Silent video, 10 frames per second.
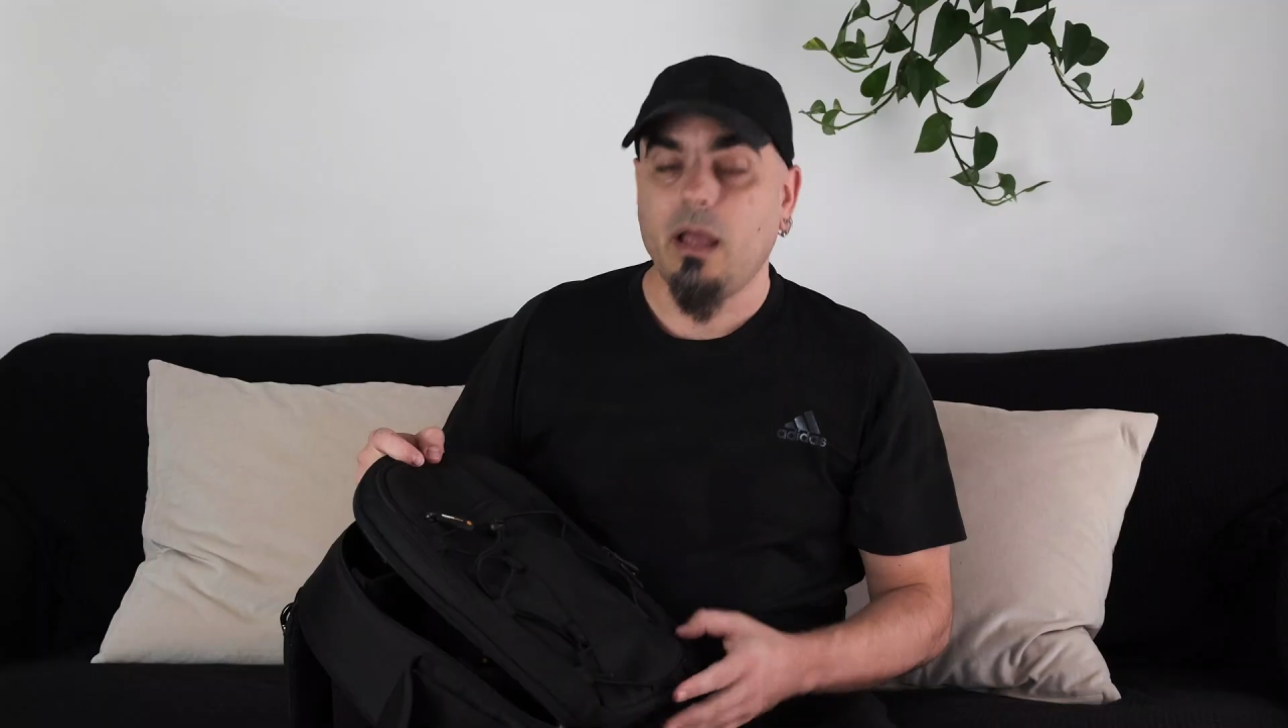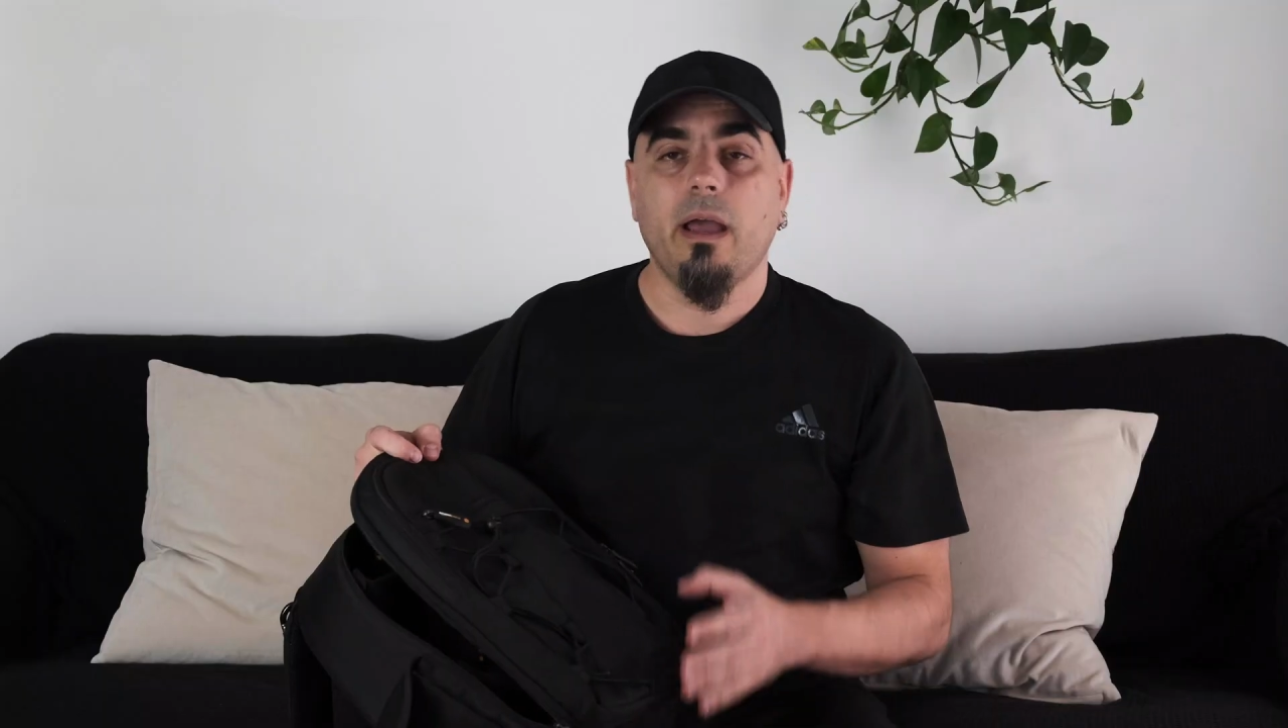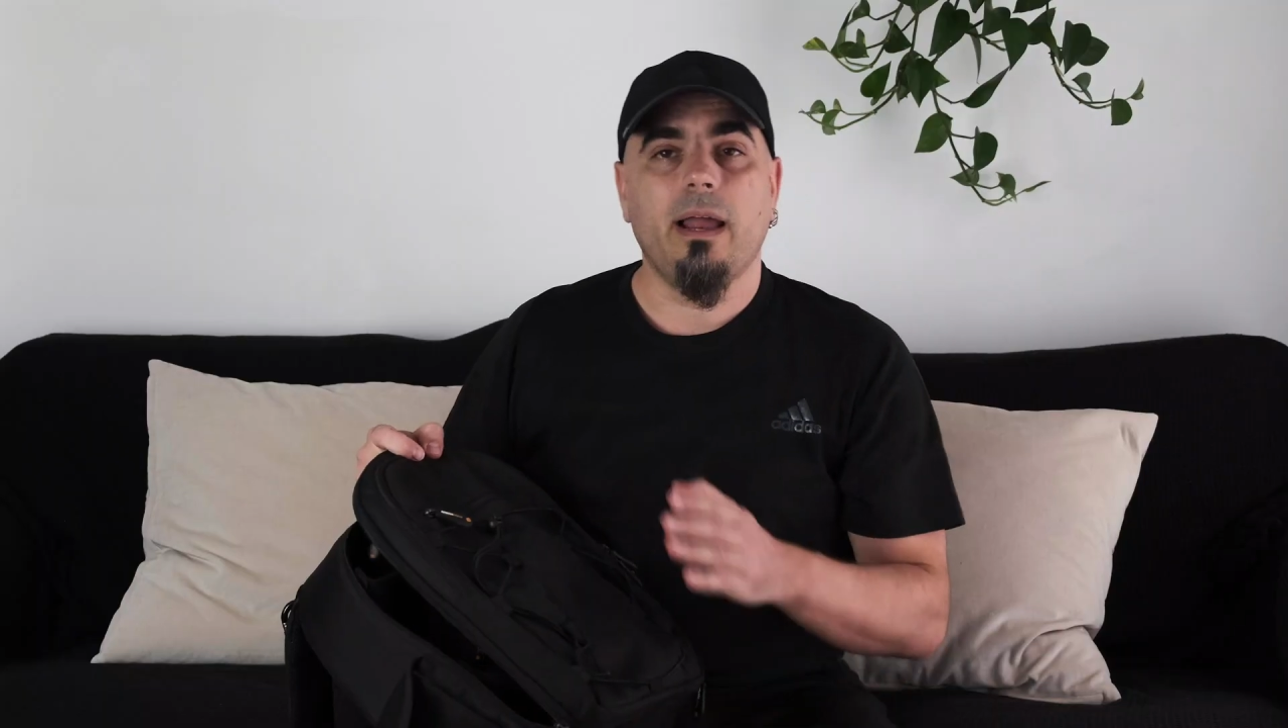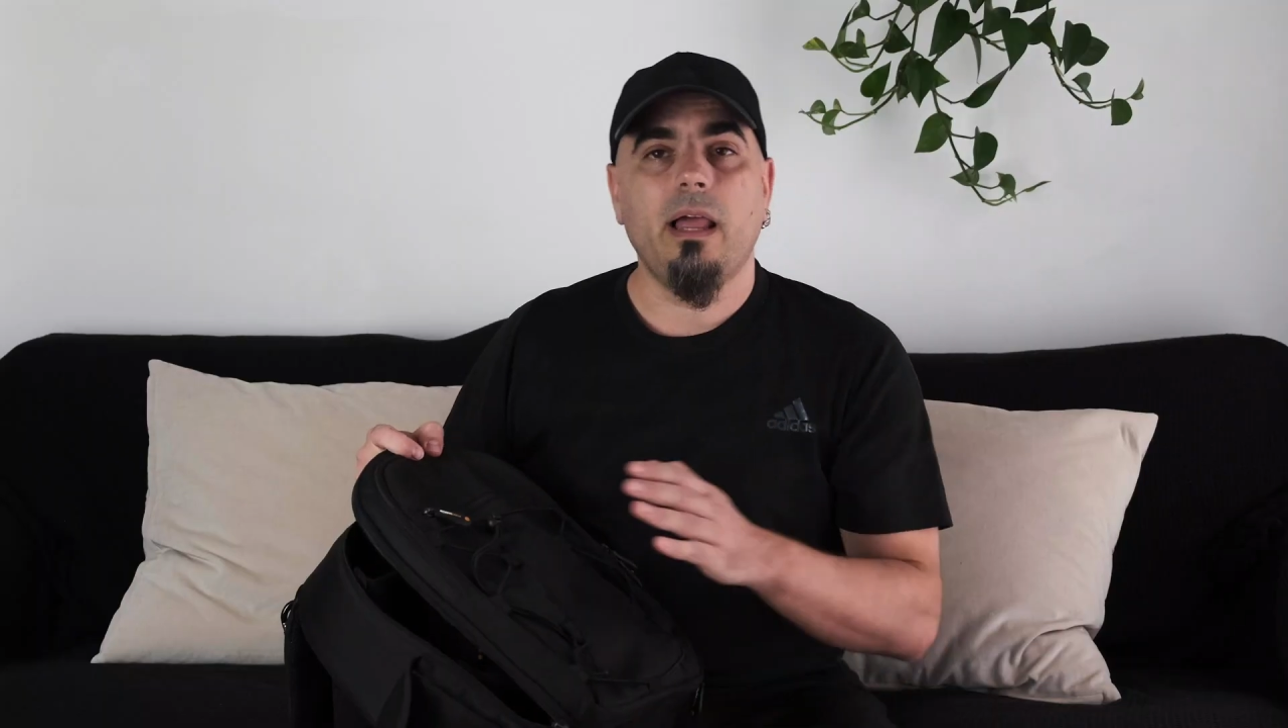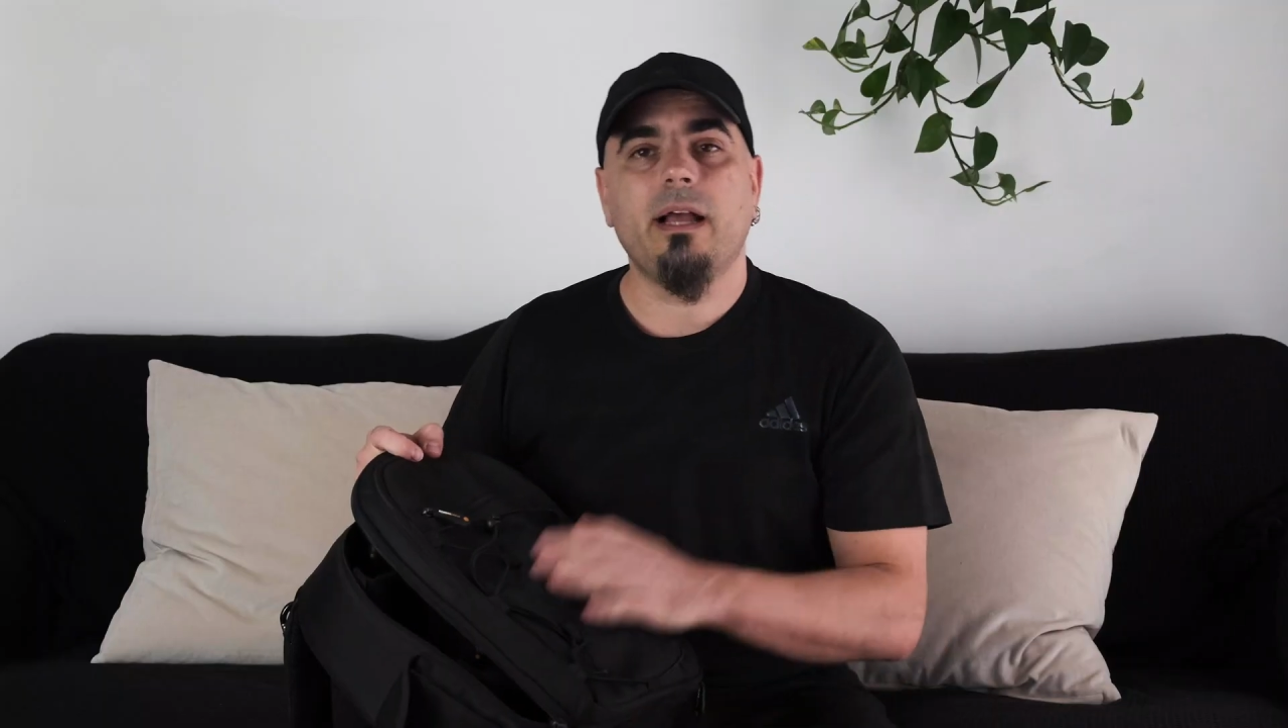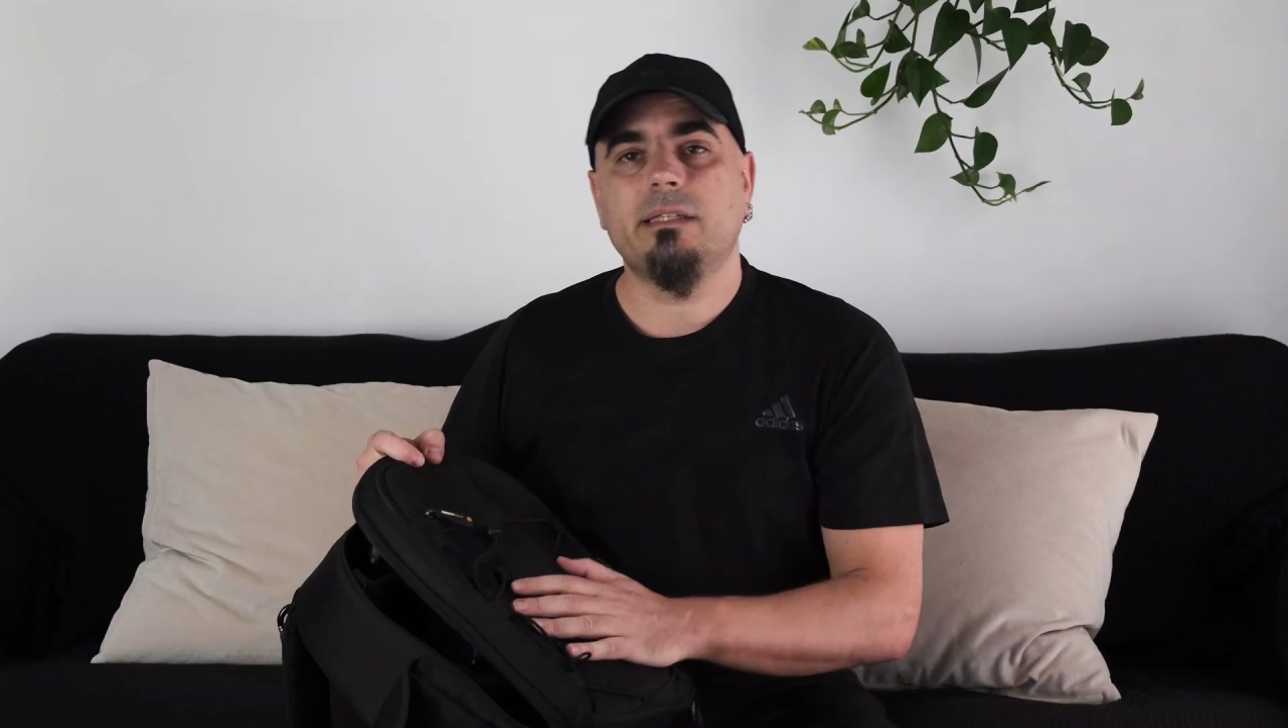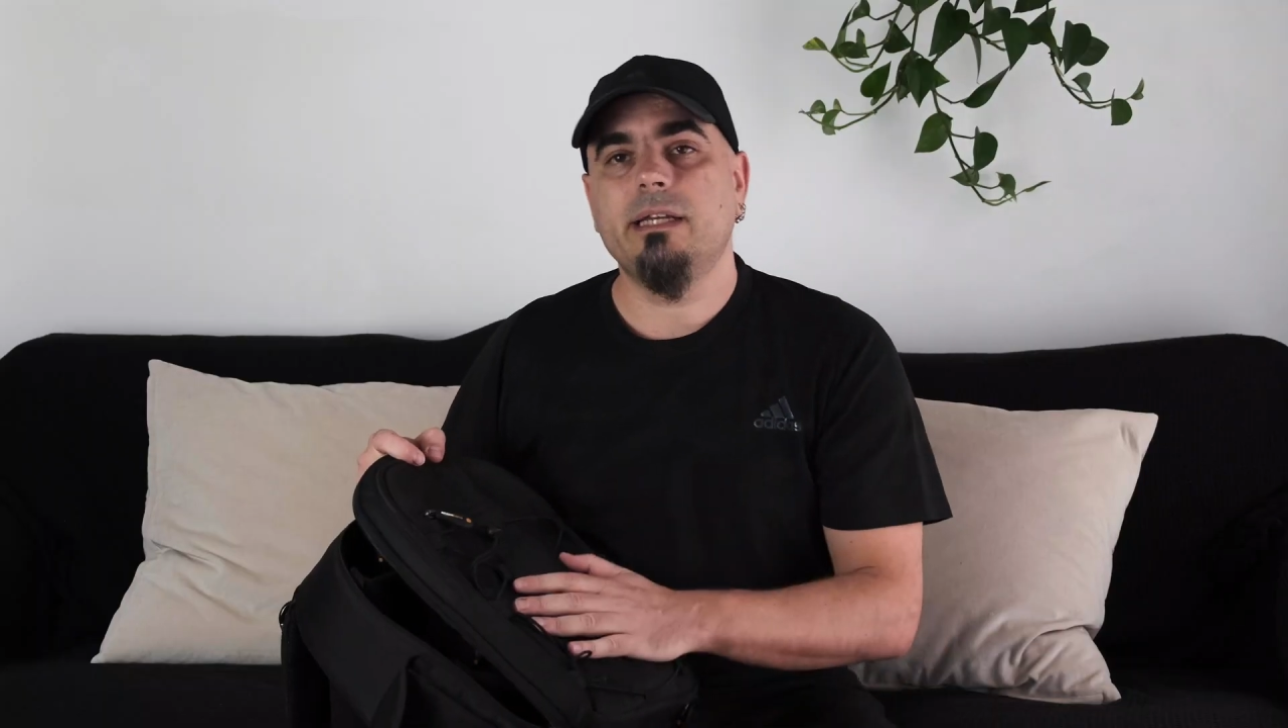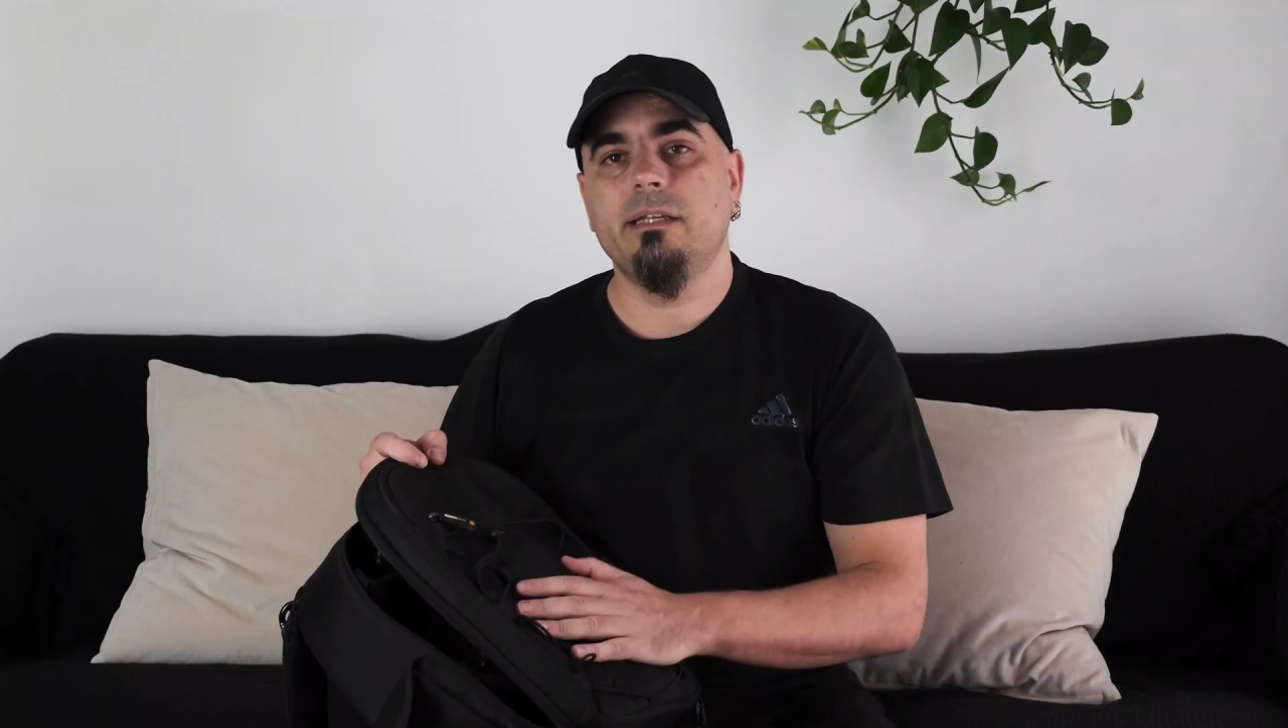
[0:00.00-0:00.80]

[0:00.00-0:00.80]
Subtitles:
And like I said,